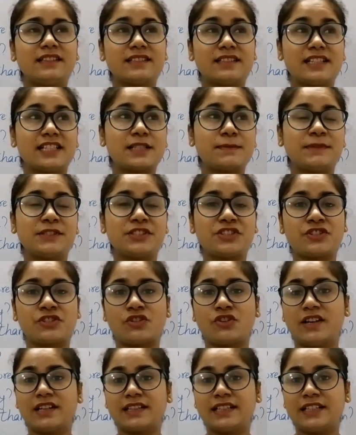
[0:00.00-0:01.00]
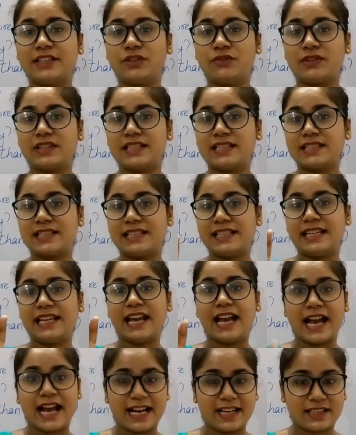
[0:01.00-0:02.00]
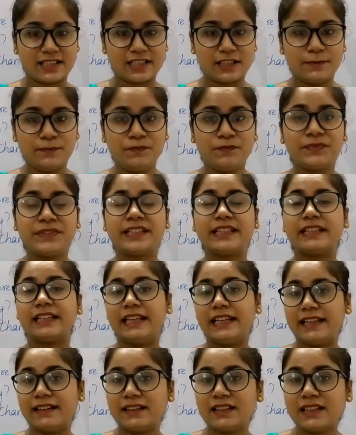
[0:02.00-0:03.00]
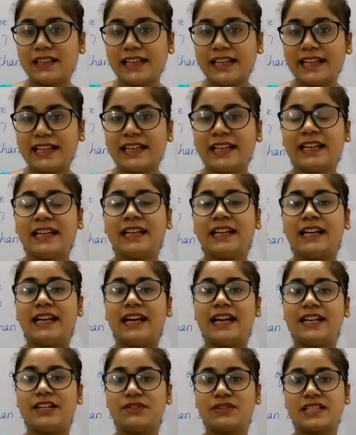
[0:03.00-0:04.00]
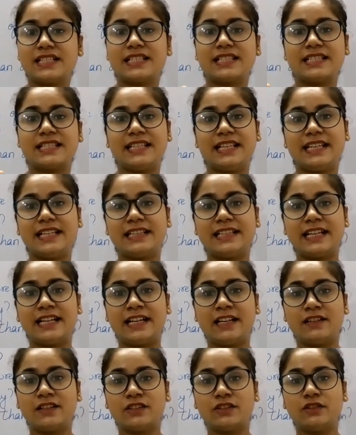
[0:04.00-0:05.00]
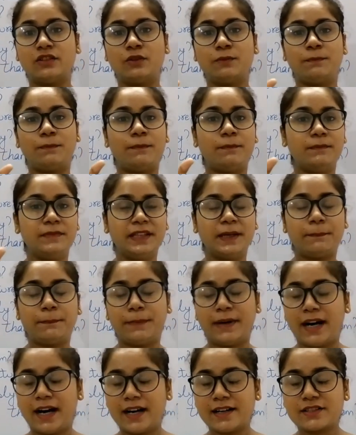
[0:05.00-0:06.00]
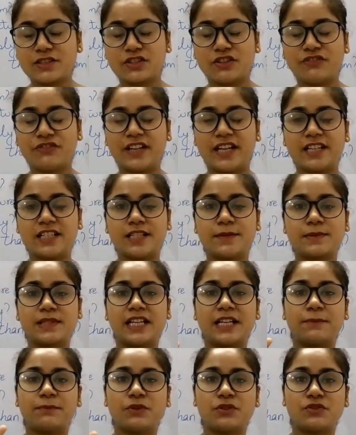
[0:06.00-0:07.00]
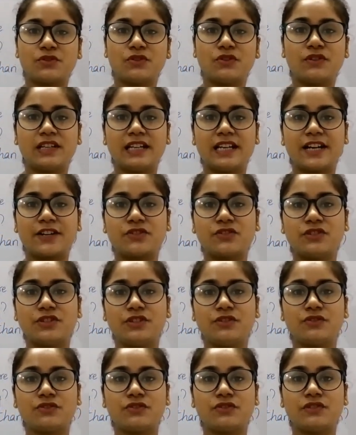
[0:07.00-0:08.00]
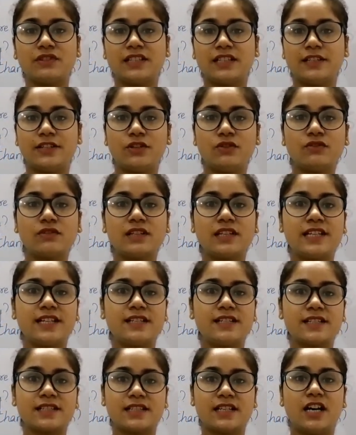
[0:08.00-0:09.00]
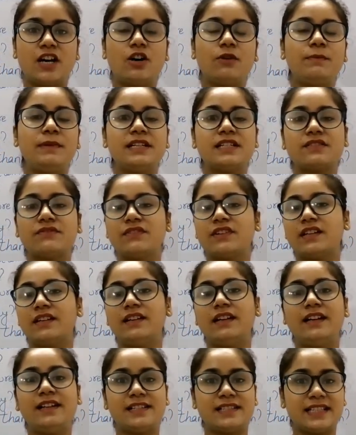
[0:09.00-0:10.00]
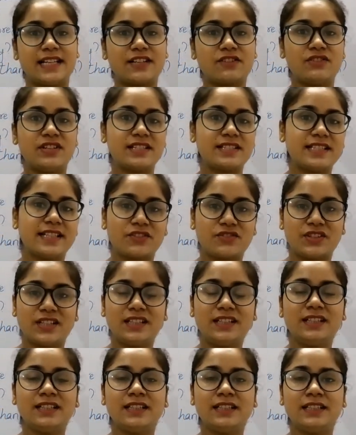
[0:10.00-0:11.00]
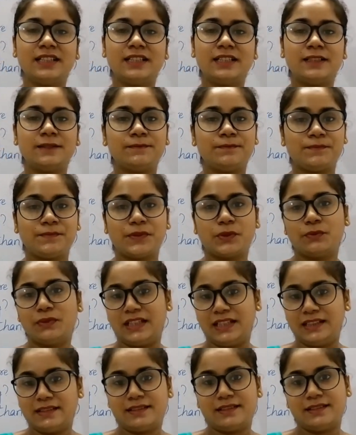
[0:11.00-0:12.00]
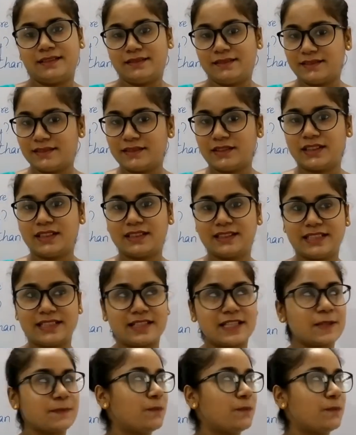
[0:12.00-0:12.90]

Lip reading: this much strong that you can see atom clearly, and you can see the parts of atoms like proton, electron, neutron, the nucleus, the orbits, etc., etc. Well, this is